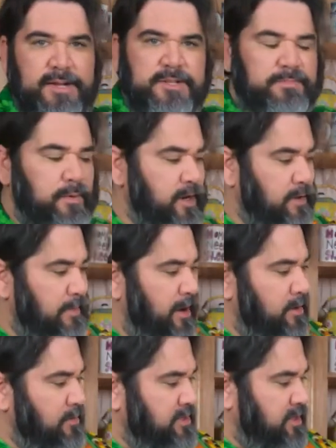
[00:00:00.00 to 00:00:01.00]
ahead and spray the
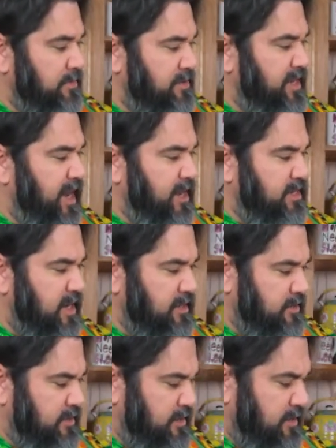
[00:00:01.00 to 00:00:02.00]
bottom with some
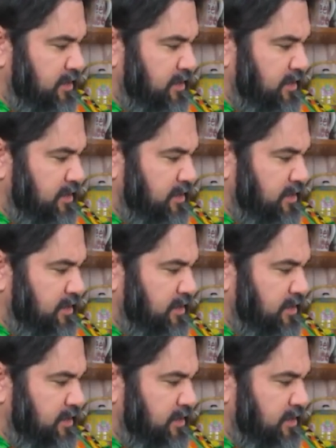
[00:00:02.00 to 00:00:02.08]
sanitizer.